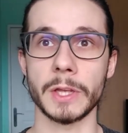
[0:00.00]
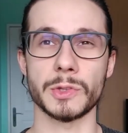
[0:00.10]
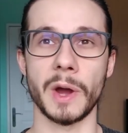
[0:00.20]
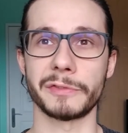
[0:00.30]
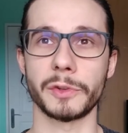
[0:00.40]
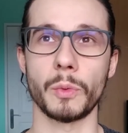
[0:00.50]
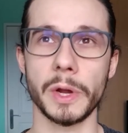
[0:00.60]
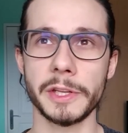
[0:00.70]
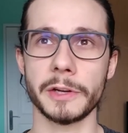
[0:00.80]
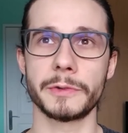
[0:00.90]
So after
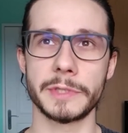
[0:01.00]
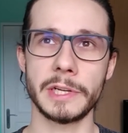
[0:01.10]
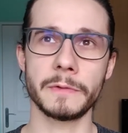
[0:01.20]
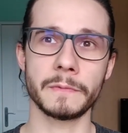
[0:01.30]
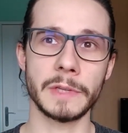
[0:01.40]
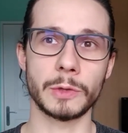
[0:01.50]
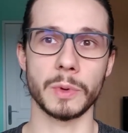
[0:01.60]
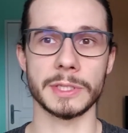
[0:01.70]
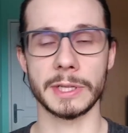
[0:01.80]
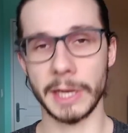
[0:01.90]
1 year in New Zealand, it
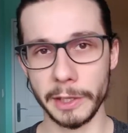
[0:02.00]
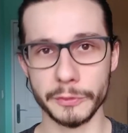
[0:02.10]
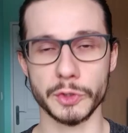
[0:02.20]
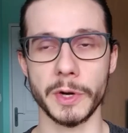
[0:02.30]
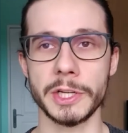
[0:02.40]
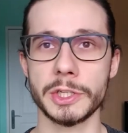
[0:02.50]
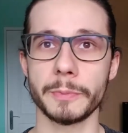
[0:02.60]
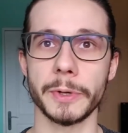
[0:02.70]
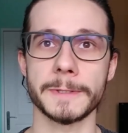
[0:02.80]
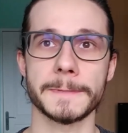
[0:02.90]
was kind of strange,
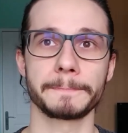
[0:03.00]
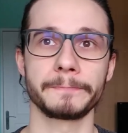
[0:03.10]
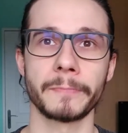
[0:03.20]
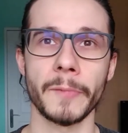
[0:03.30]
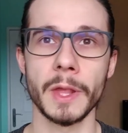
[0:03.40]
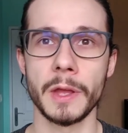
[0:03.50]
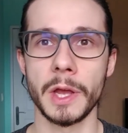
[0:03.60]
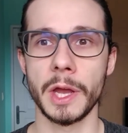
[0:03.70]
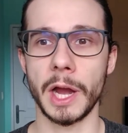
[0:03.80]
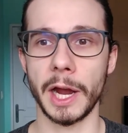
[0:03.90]
but
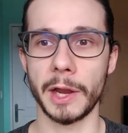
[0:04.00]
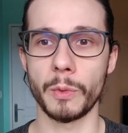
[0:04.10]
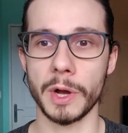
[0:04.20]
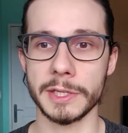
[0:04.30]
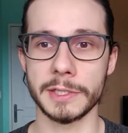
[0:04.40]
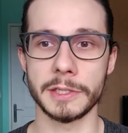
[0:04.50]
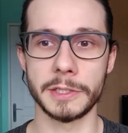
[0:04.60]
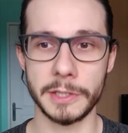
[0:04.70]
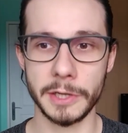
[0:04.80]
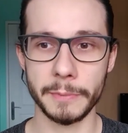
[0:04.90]
I was
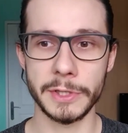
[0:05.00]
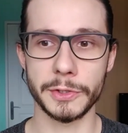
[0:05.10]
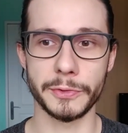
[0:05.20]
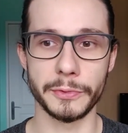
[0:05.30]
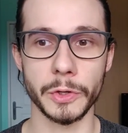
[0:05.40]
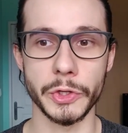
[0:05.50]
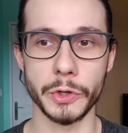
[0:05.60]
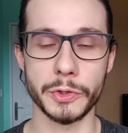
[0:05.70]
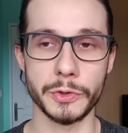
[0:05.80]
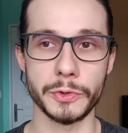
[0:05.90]
determined to
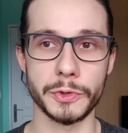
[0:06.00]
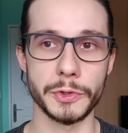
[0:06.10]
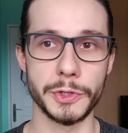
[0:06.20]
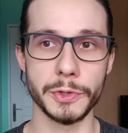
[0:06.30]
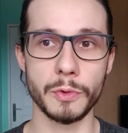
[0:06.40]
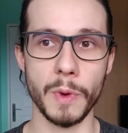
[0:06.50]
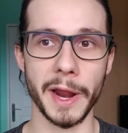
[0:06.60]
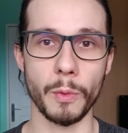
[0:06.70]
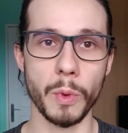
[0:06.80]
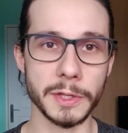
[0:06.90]
do what
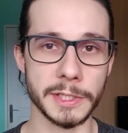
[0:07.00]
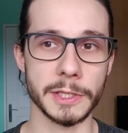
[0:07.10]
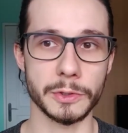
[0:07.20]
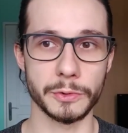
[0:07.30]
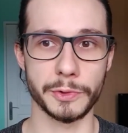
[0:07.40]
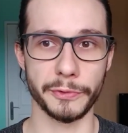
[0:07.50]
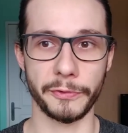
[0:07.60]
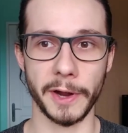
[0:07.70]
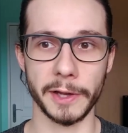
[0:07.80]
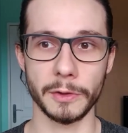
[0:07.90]
I wanted, to
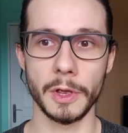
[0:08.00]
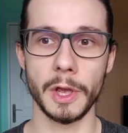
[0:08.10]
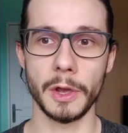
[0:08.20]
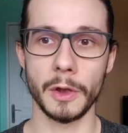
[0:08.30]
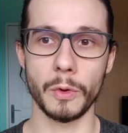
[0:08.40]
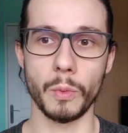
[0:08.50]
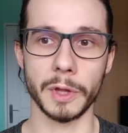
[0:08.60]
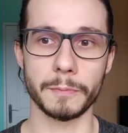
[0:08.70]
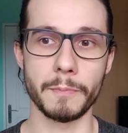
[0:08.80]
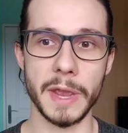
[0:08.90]
find
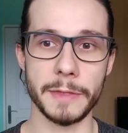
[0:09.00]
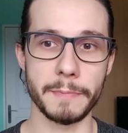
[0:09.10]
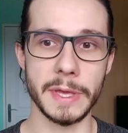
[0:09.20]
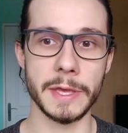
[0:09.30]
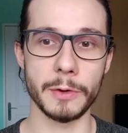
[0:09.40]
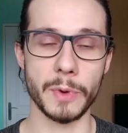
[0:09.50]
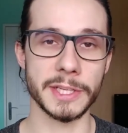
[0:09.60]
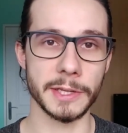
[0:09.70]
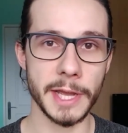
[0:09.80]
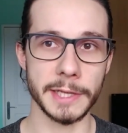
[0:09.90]
what made me
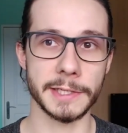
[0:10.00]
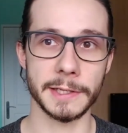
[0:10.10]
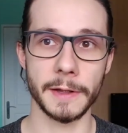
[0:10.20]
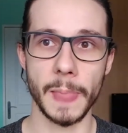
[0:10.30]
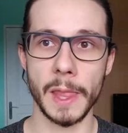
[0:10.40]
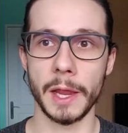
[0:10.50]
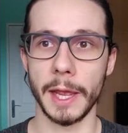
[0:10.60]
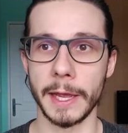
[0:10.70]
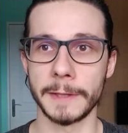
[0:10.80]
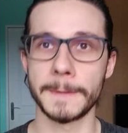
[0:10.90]
resonate.
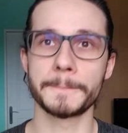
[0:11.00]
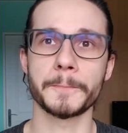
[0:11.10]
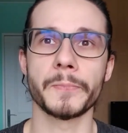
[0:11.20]
And